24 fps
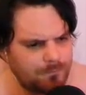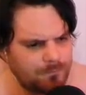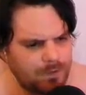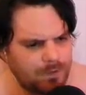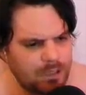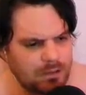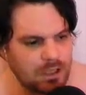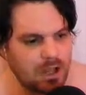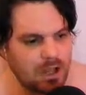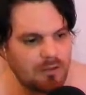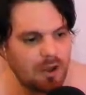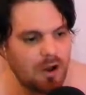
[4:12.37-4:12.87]

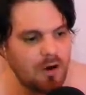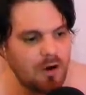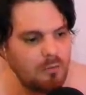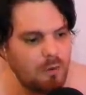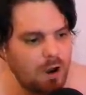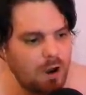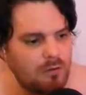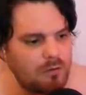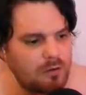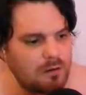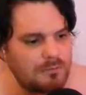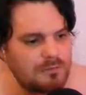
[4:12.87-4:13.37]
It's like the whole
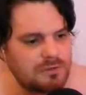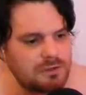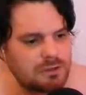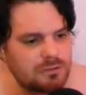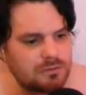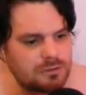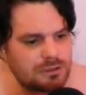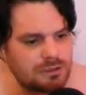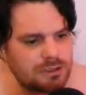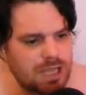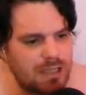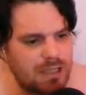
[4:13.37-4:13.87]
world comes to
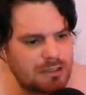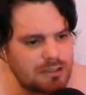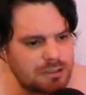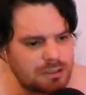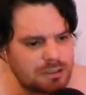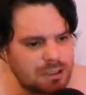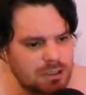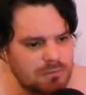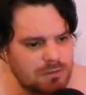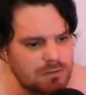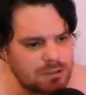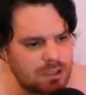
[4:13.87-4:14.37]
a
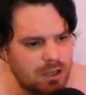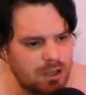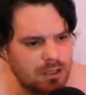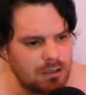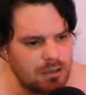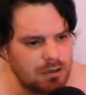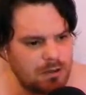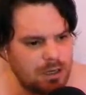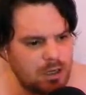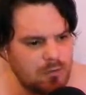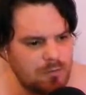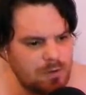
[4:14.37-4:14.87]
standstill. It's like
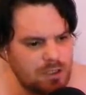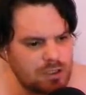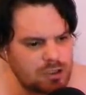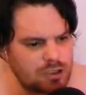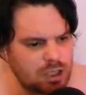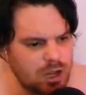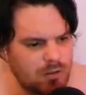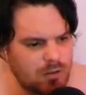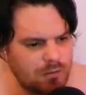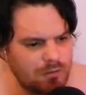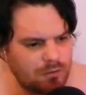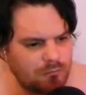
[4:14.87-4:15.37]
a little bit of
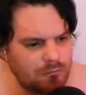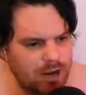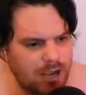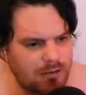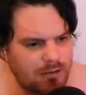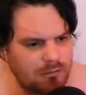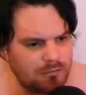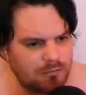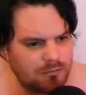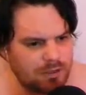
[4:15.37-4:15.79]
snow on the ground.